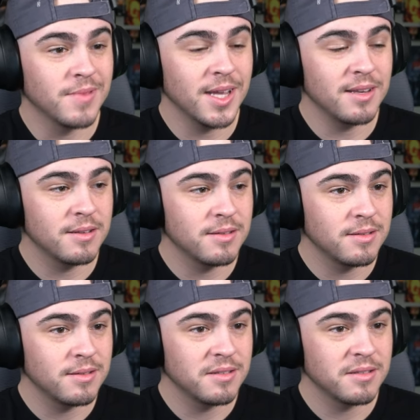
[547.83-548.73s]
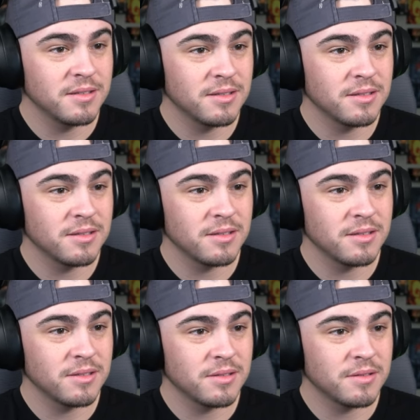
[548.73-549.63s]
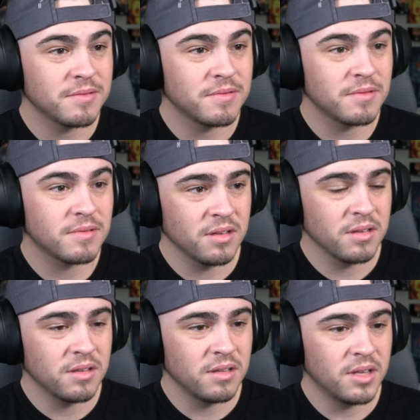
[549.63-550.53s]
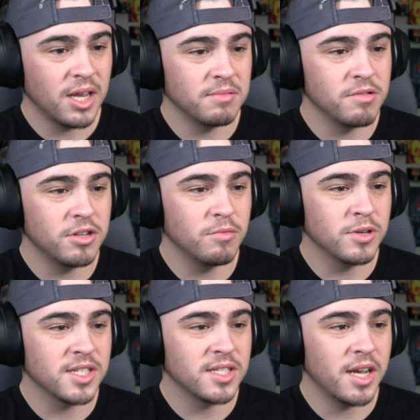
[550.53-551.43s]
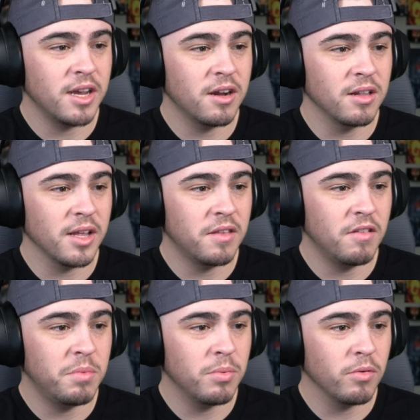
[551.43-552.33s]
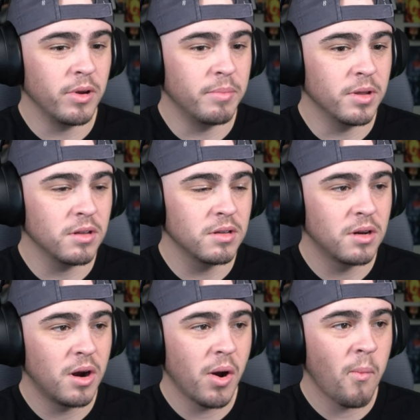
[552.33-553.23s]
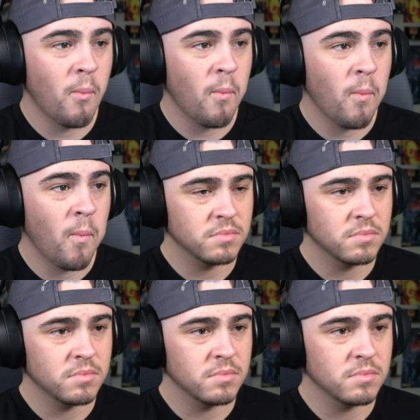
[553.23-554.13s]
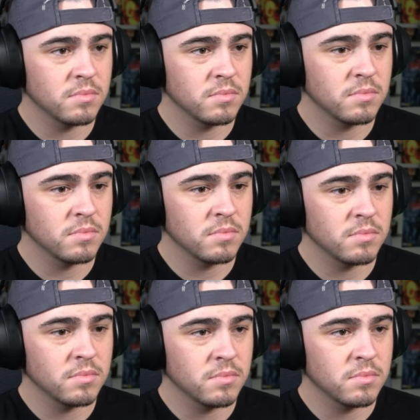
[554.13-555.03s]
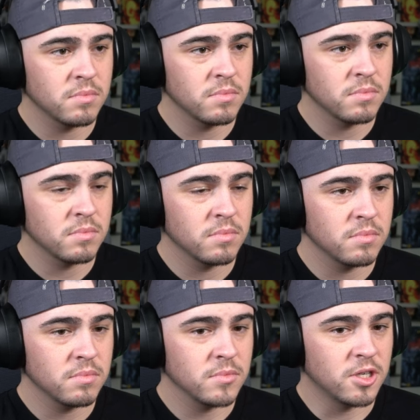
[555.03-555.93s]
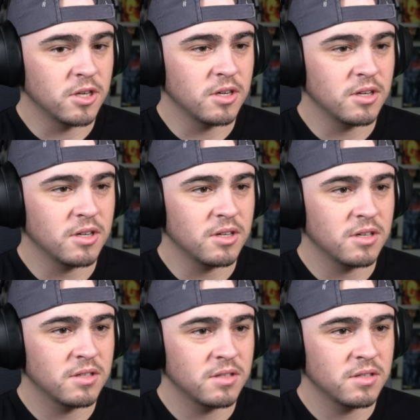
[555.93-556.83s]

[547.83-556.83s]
What? What are you talking about? Damn, so she wants to stay here and let these people rebuild? You're all I have left. Aww.